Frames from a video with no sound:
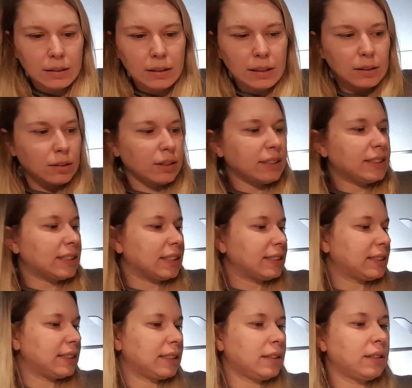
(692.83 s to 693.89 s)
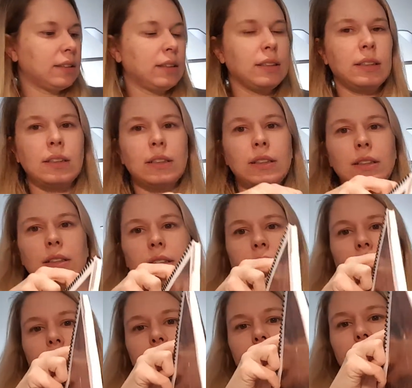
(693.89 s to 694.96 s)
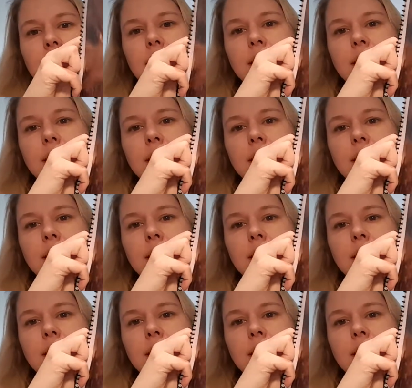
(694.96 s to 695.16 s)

I don't know, it's this, again, it's